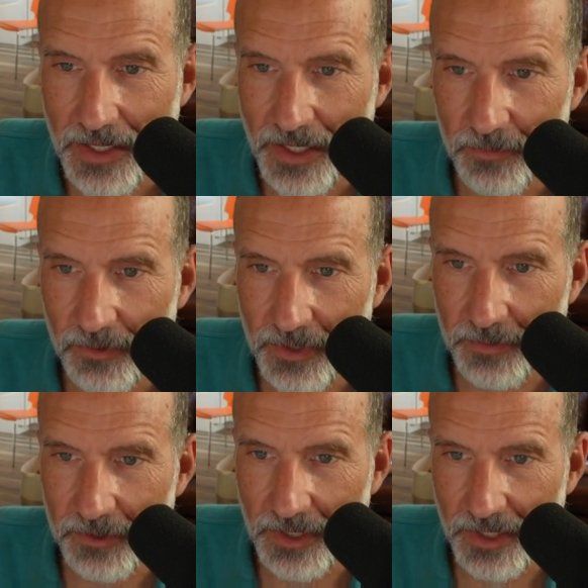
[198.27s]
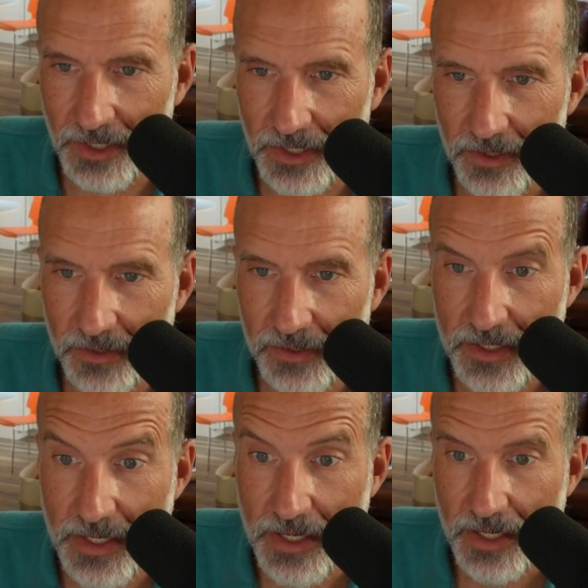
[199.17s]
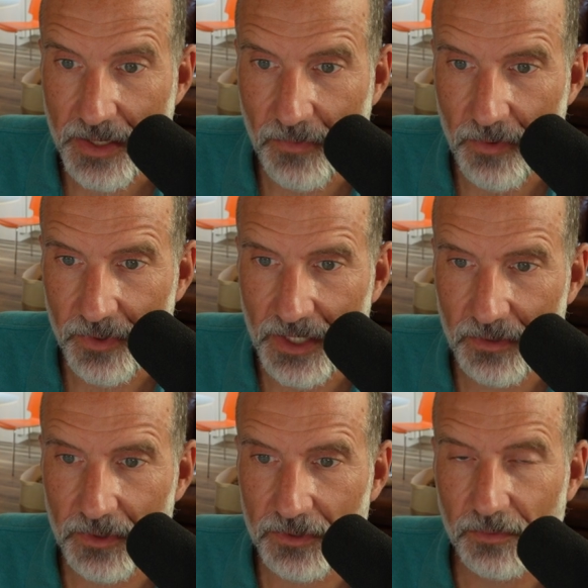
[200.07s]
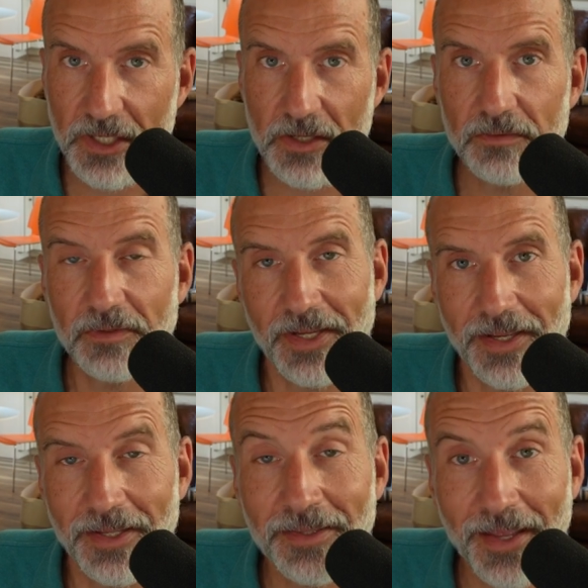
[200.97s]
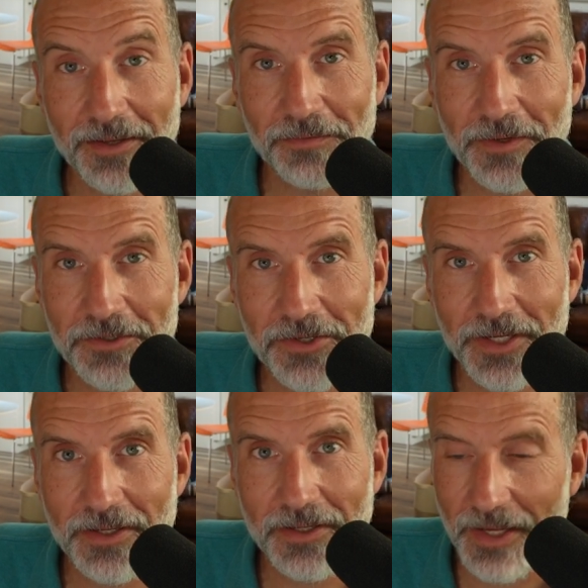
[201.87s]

And we'll double click in here. And what we did was we used the index function,